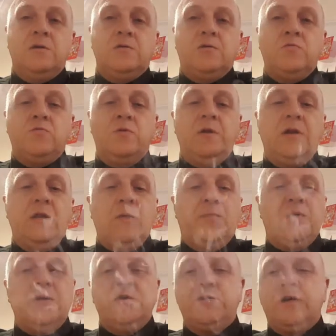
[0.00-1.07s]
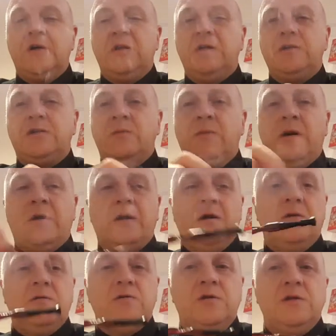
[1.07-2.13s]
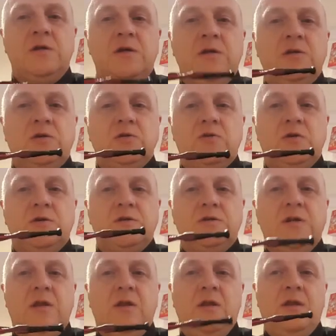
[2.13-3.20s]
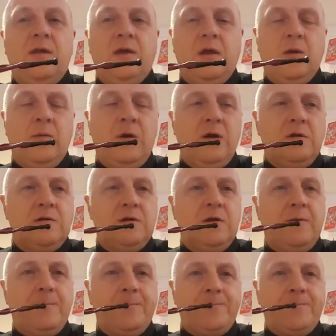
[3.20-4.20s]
To really appreciate these tobaccos, you need to sort of sit and think about it.